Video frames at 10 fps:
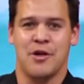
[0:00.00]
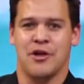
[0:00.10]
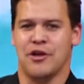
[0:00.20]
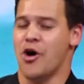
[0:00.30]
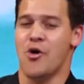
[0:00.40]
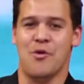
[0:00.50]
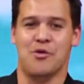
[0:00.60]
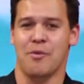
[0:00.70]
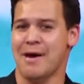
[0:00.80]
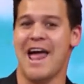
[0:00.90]
You know,
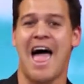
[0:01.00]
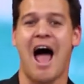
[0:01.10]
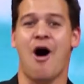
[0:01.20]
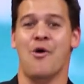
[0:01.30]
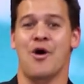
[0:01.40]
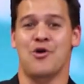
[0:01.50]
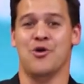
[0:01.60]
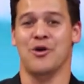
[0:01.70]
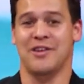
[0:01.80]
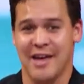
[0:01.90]
no matter how
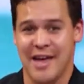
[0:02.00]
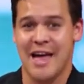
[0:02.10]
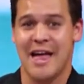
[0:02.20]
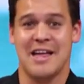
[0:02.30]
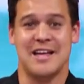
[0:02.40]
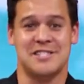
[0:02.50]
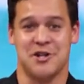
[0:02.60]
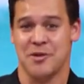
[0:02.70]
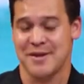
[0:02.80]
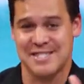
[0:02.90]
your year is
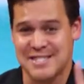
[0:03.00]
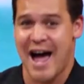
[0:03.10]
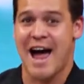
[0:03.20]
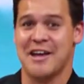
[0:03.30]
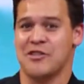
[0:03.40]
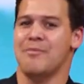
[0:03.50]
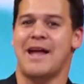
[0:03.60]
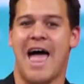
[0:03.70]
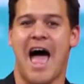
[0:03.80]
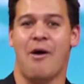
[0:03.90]
going to be starting, no
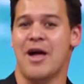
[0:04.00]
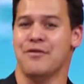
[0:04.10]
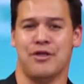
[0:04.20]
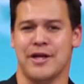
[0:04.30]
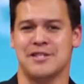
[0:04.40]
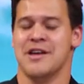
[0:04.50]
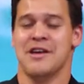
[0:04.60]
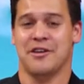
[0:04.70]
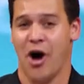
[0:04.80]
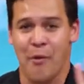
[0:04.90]
matter how everything's
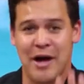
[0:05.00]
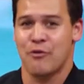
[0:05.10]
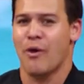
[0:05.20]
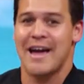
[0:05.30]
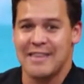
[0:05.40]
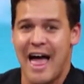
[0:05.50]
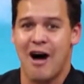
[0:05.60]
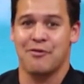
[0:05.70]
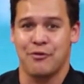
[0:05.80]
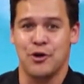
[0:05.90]
going right
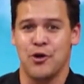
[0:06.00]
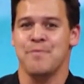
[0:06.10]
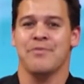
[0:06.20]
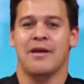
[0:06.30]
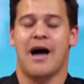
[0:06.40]
now for you,